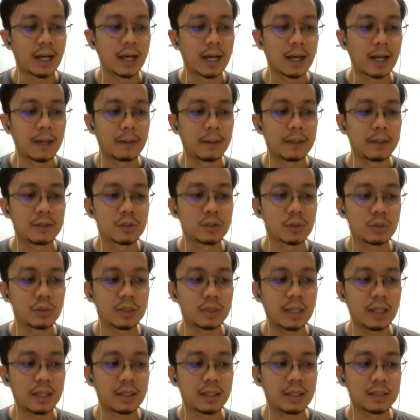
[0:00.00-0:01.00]
And
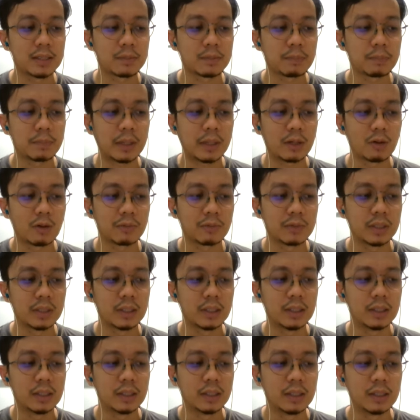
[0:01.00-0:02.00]
so that is part of
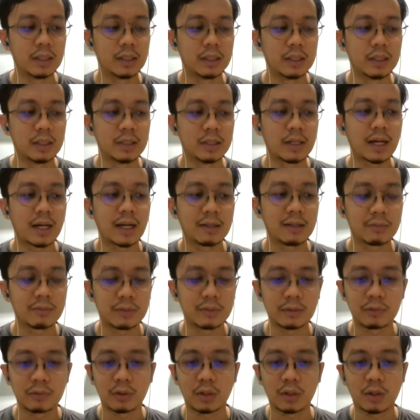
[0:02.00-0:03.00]
the
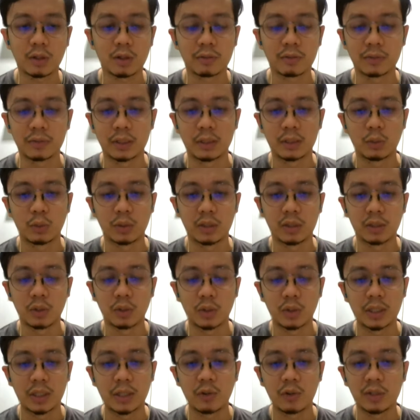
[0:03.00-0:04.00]
driver for a lot of the
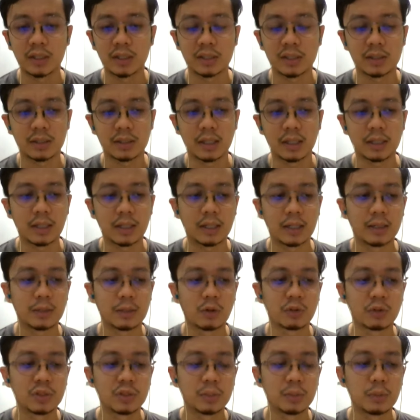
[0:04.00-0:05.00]
donors that
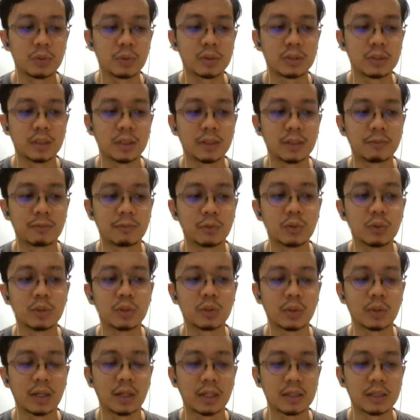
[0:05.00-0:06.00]
contributes the
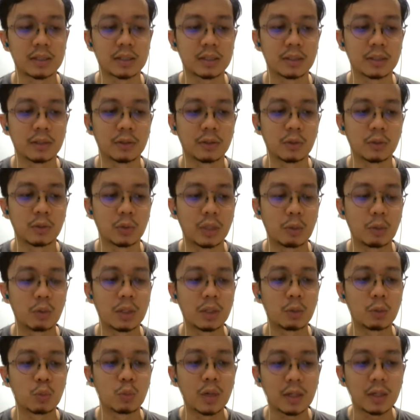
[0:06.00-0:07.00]
food to us. They
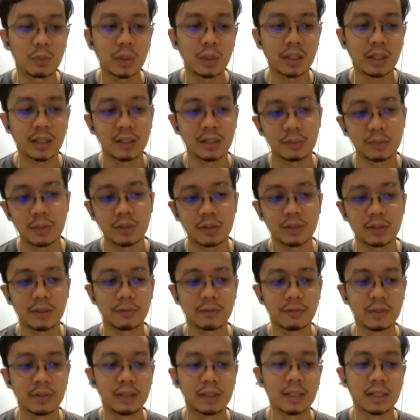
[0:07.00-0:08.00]
want to work with us because
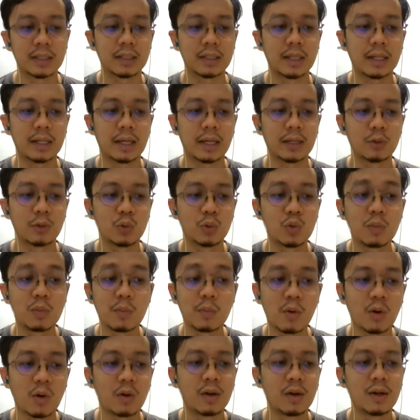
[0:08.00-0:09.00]
they feel that they can do
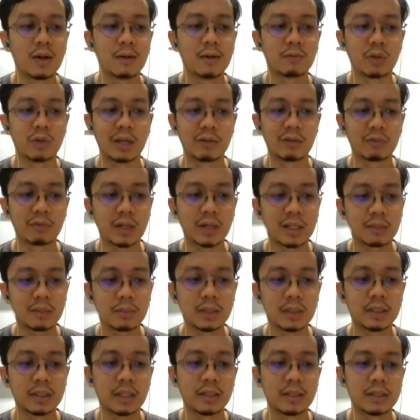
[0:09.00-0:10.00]
more for the
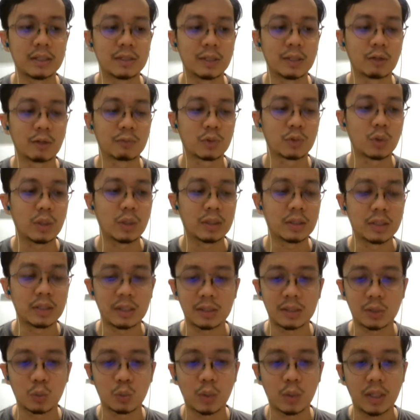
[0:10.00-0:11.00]
environment, and instead of throwing
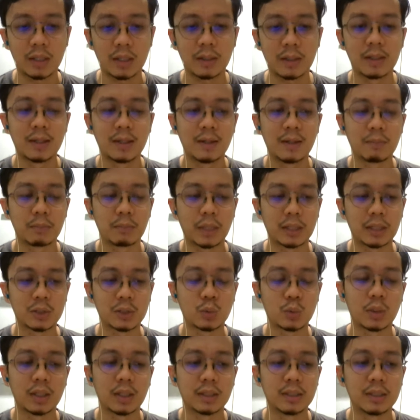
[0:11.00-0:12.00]
things away, might
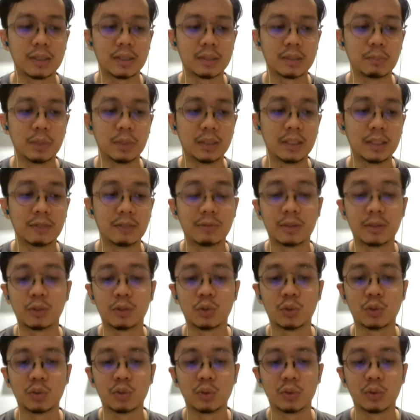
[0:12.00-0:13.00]
as well this be given
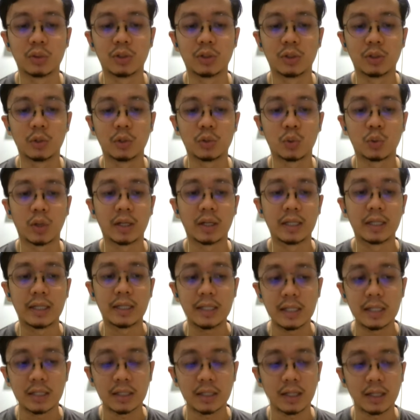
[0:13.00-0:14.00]
to those who are
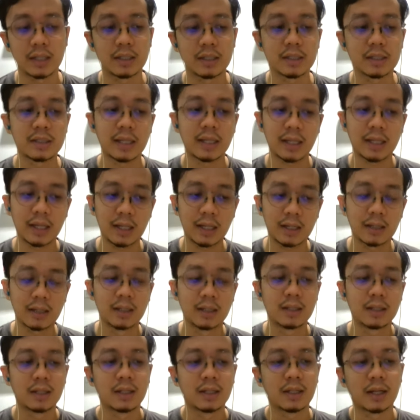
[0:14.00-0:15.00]
in need. And the
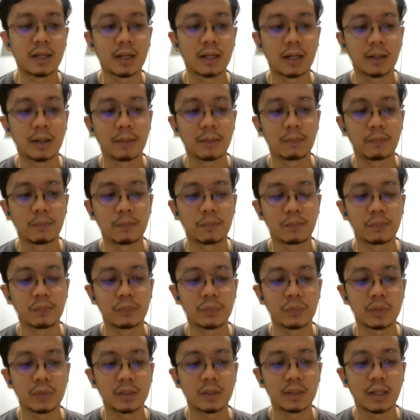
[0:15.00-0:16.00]
second,
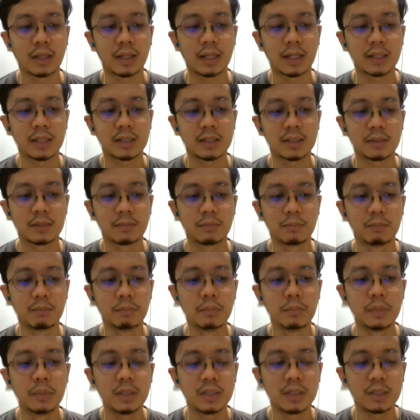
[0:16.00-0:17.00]
I guess,
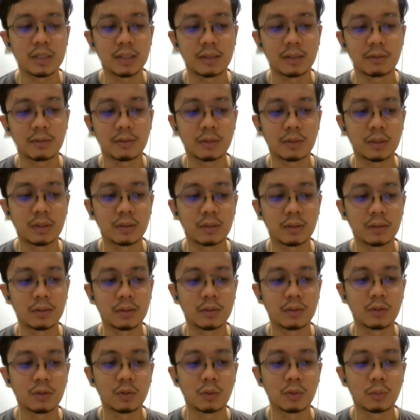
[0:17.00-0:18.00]
mission,
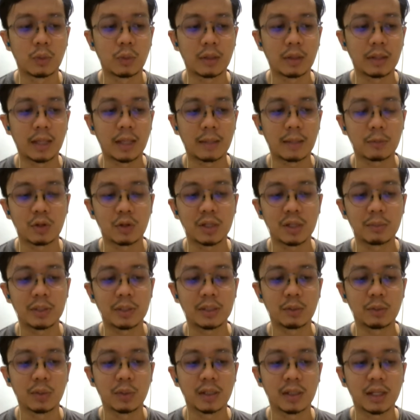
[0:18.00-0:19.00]
with them
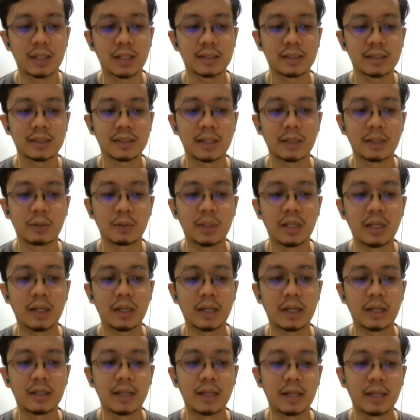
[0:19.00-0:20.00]
collaborating with us, is that they
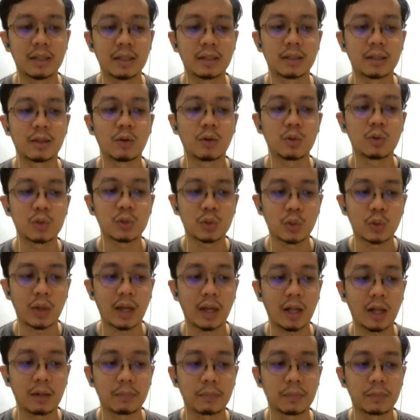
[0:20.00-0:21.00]
can then also
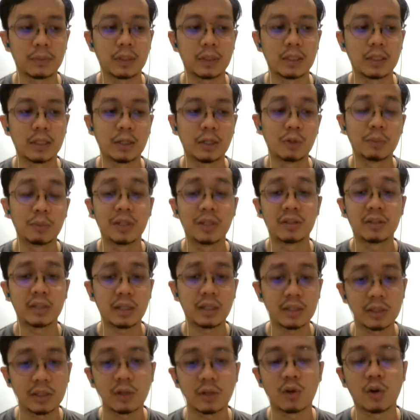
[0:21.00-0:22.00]
help in a
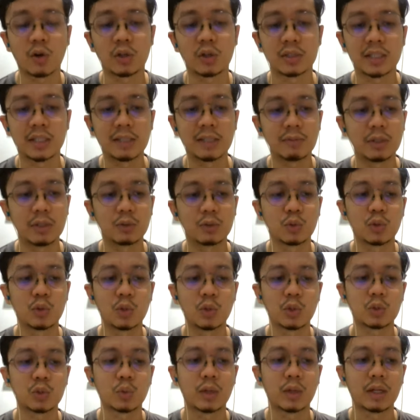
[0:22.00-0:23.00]
humanitarian cause, giving to
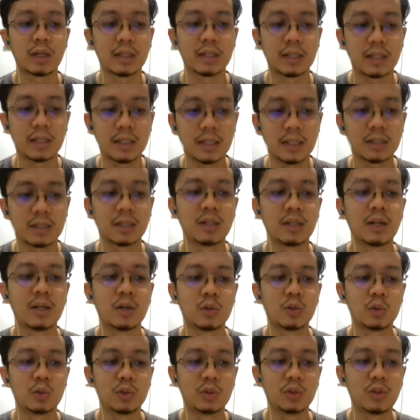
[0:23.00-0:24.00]
those who are in need,
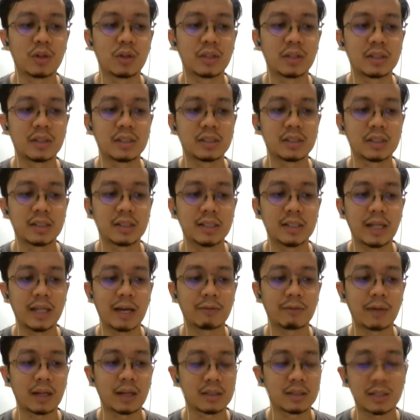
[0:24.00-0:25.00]
who do not necessarily
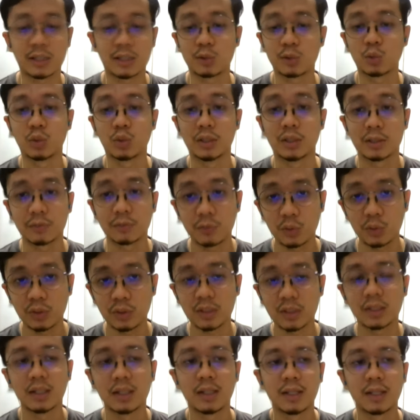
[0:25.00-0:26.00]
have access to this
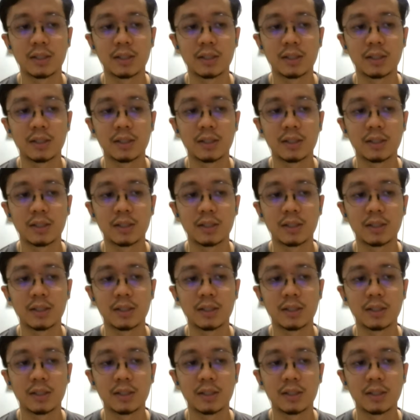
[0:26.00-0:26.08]
food.